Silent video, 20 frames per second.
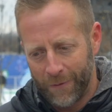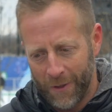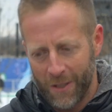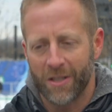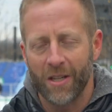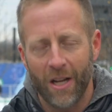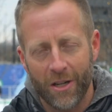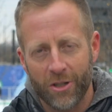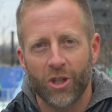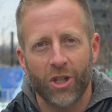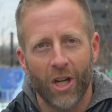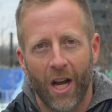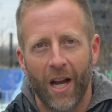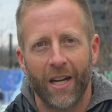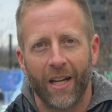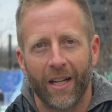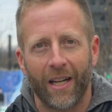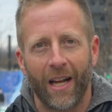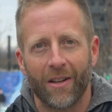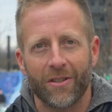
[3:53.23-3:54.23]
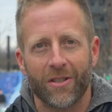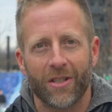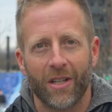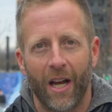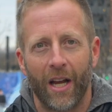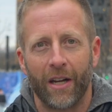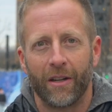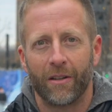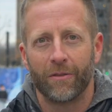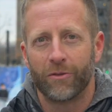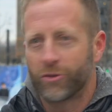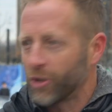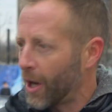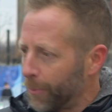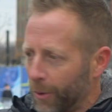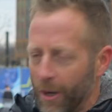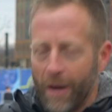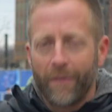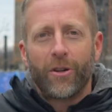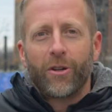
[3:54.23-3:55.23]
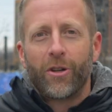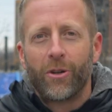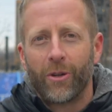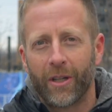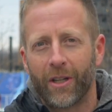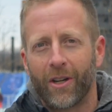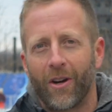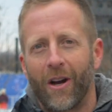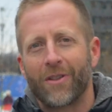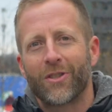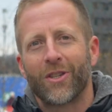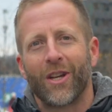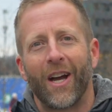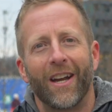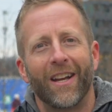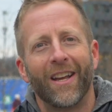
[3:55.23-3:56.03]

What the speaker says: the sun's shining outside, drop whatever you're doing, go outside.